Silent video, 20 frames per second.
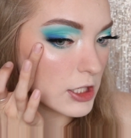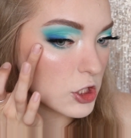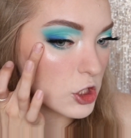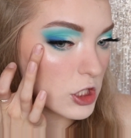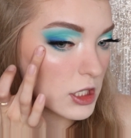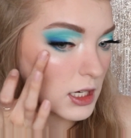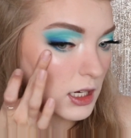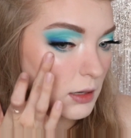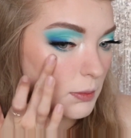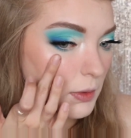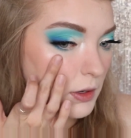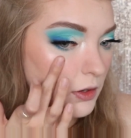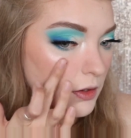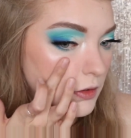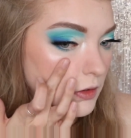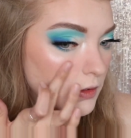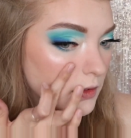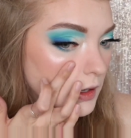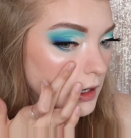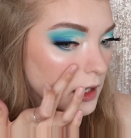
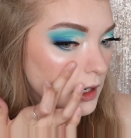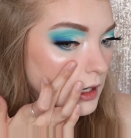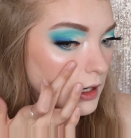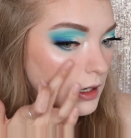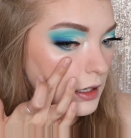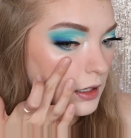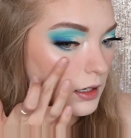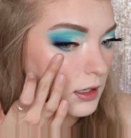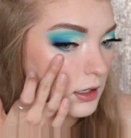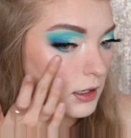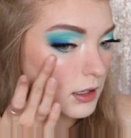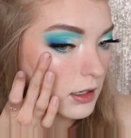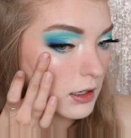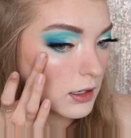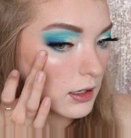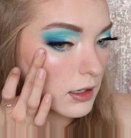cheekbone right here.